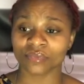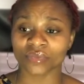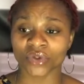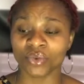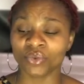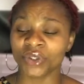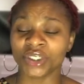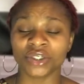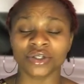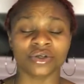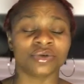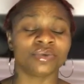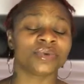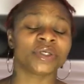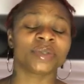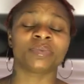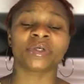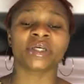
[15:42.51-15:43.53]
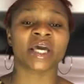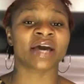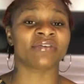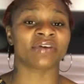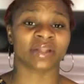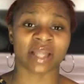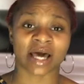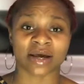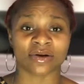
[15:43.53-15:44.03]
we do. We have a
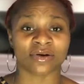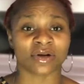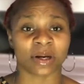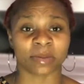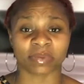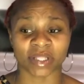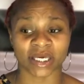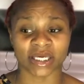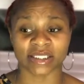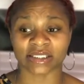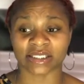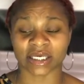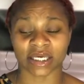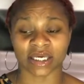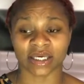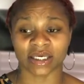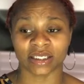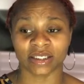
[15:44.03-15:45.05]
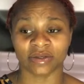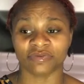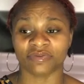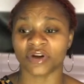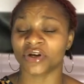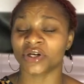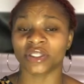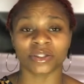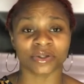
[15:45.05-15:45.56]
lot on our plates and
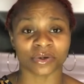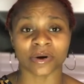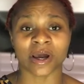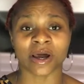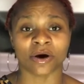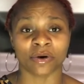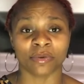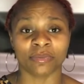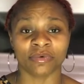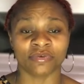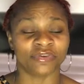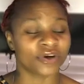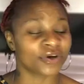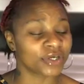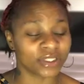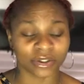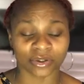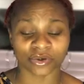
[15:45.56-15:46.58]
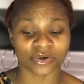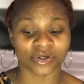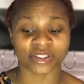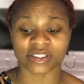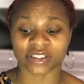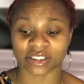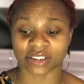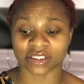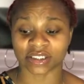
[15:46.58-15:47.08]
very little help, very little
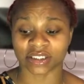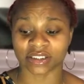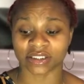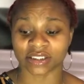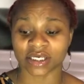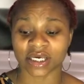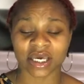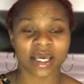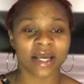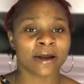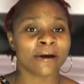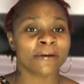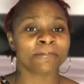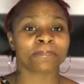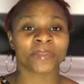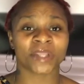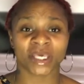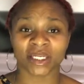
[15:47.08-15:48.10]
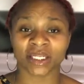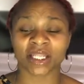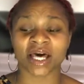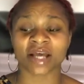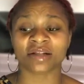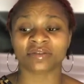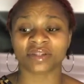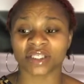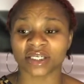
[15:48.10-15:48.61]
assistance. And a lot
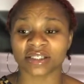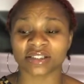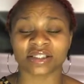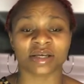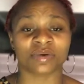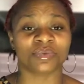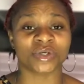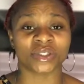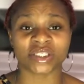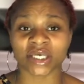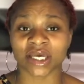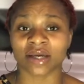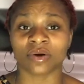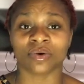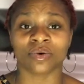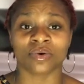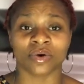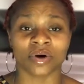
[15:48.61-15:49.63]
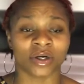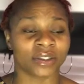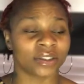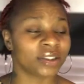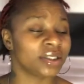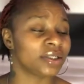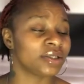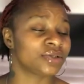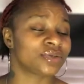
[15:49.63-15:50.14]
of things that we take on
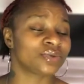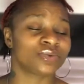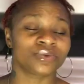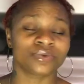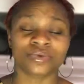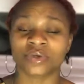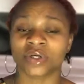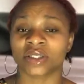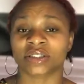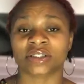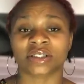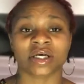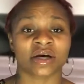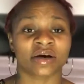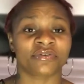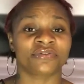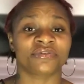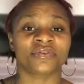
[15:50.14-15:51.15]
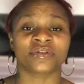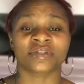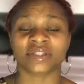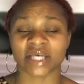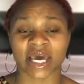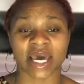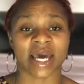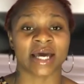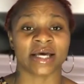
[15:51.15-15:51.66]
is a tough
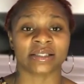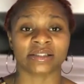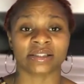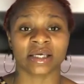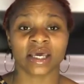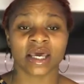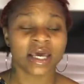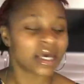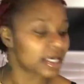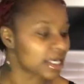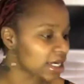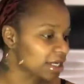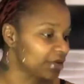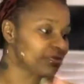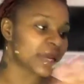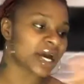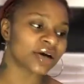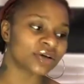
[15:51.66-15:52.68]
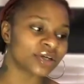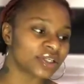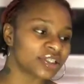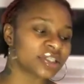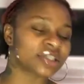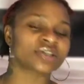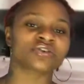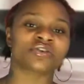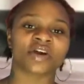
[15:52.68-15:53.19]
task. And I'm not going to
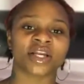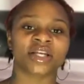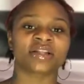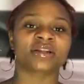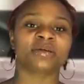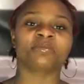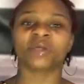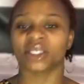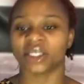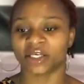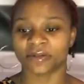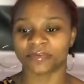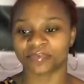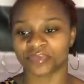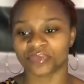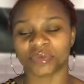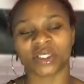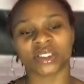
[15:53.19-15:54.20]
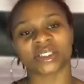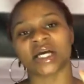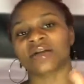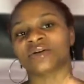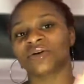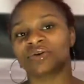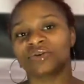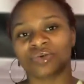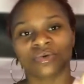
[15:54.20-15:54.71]
discredit the men, because I
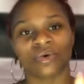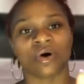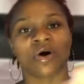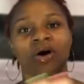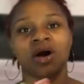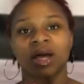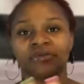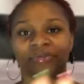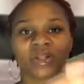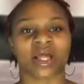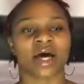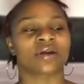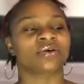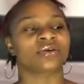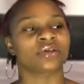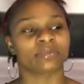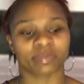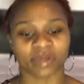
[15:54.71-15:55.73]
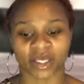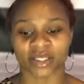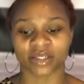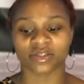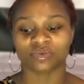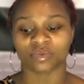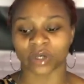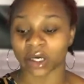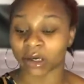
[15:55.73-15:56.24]
know you all have a lot on your plate as
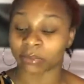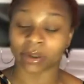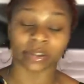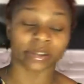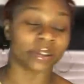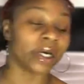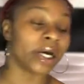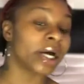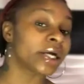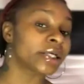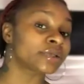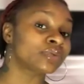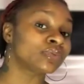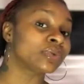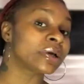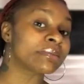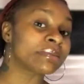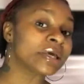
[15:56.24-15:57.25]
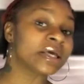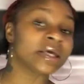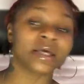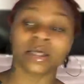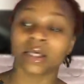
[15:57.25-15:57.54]
well. But us women,